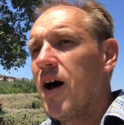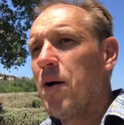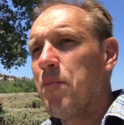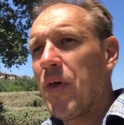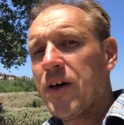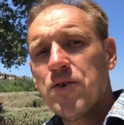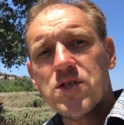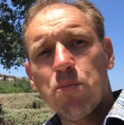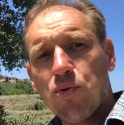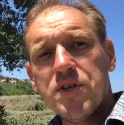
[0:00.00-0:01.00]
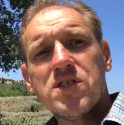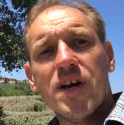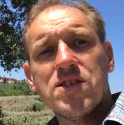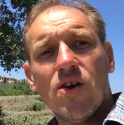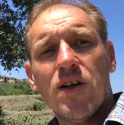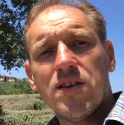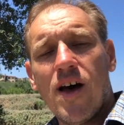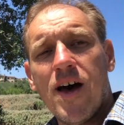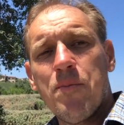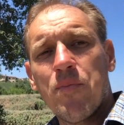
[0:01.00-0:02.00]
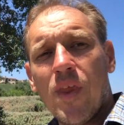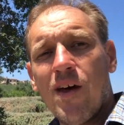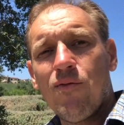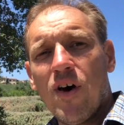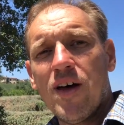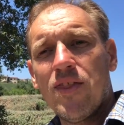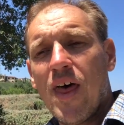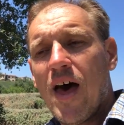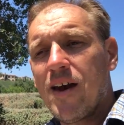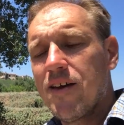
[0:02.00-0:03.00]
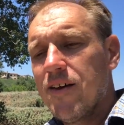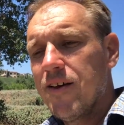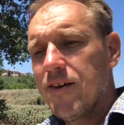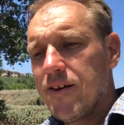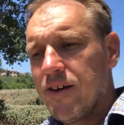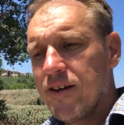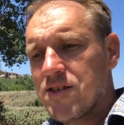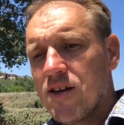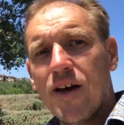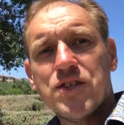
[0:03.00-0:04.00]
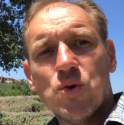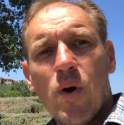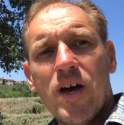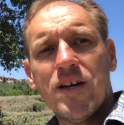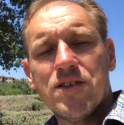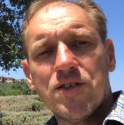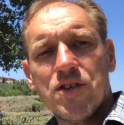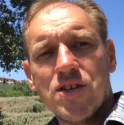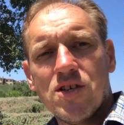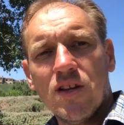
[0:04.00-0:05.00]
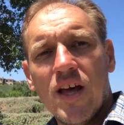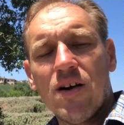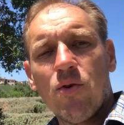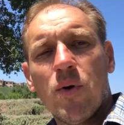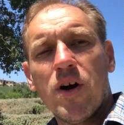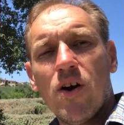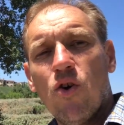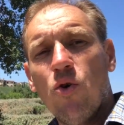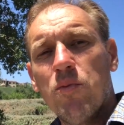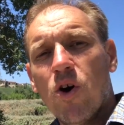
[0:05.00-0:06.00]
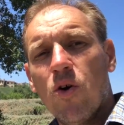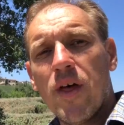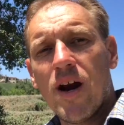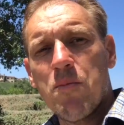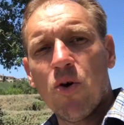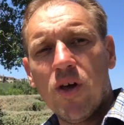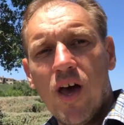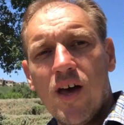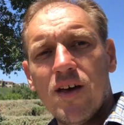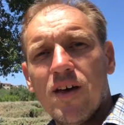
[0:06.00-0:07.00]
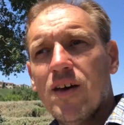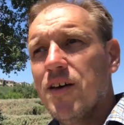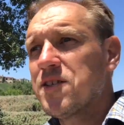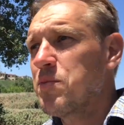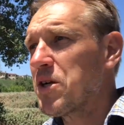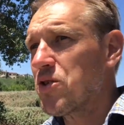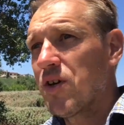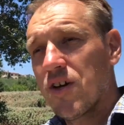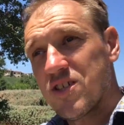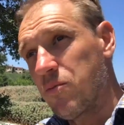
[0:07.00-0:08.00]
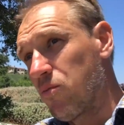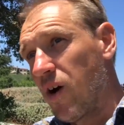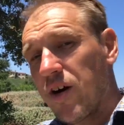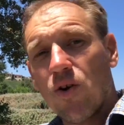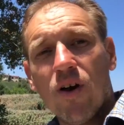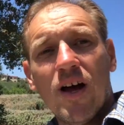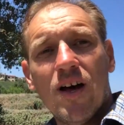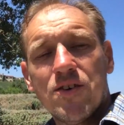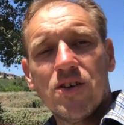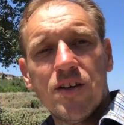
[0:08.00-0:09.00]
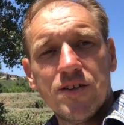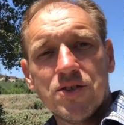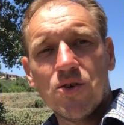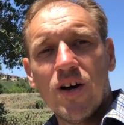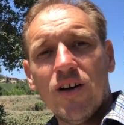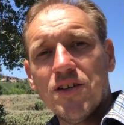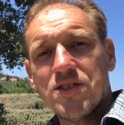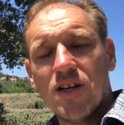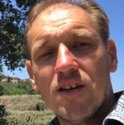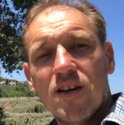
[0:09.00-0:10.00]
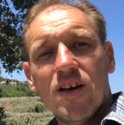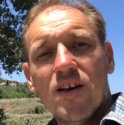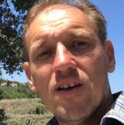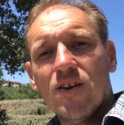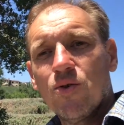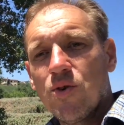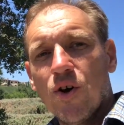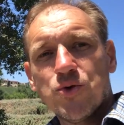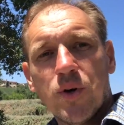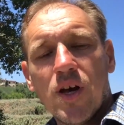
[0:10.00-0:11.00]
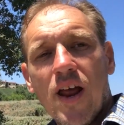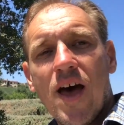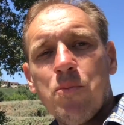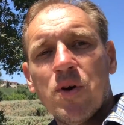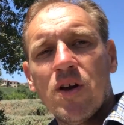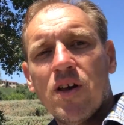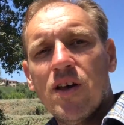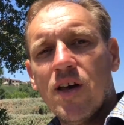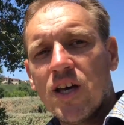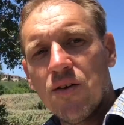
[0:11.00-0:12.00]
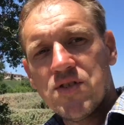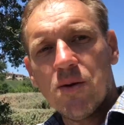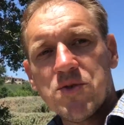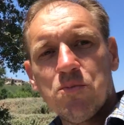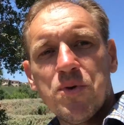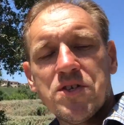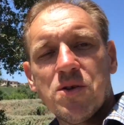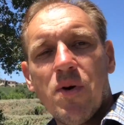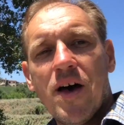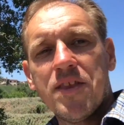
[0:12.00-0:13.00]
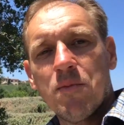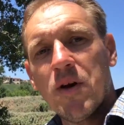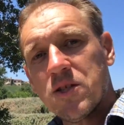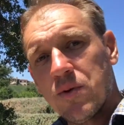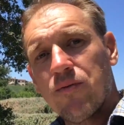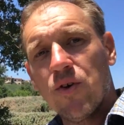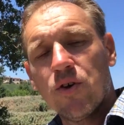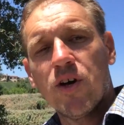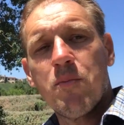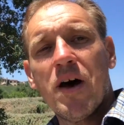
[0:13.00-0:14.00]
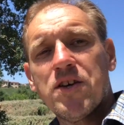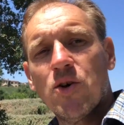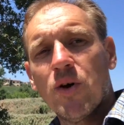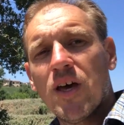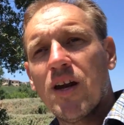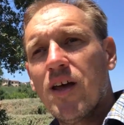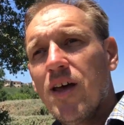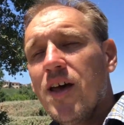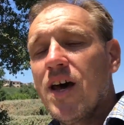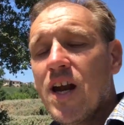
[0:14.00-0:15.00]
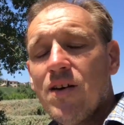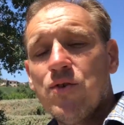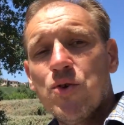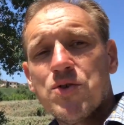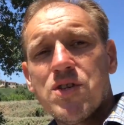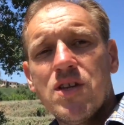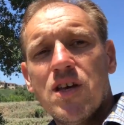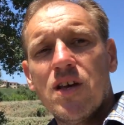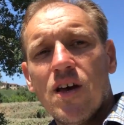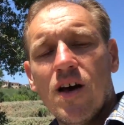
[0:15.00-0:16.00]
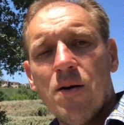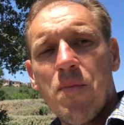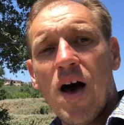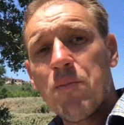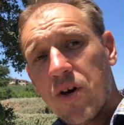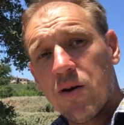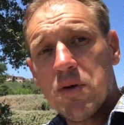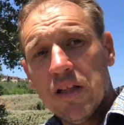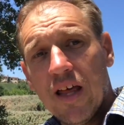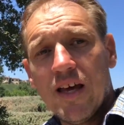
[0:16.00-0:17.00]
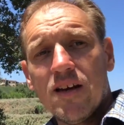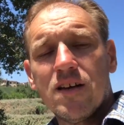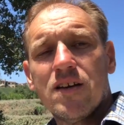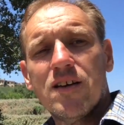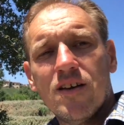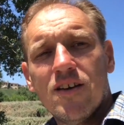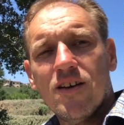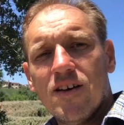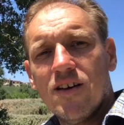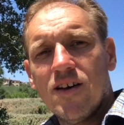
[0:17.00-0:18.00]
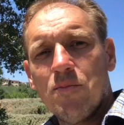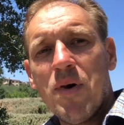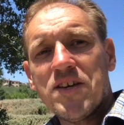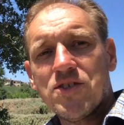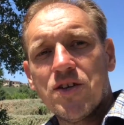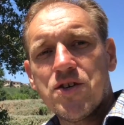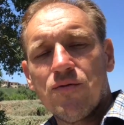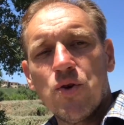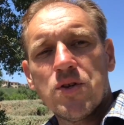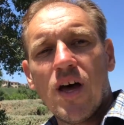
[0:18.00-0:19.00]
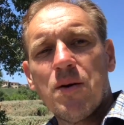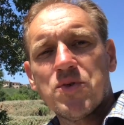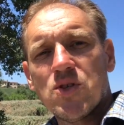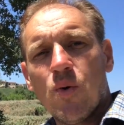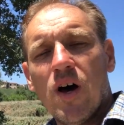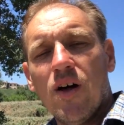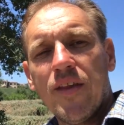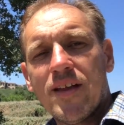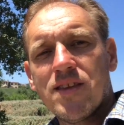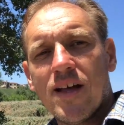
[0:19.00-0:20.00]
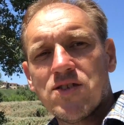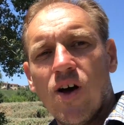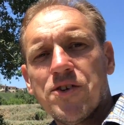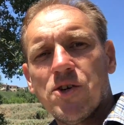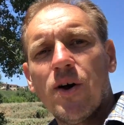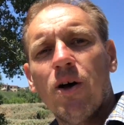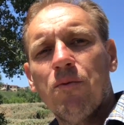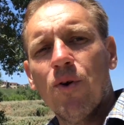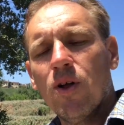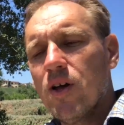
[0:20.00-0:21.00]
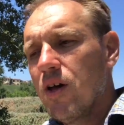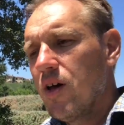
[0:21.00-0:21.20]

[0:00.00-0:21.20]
I use the presets all the time. I find that it's a nice way to just let everyone at home know that I'm okay, especially because I'm running around on these trails and who knows what can happen. It gives them some peace of mind, and it makes me feel good about doing it. And I've used the I'm going to be late message a few times as well, and that's also helpful.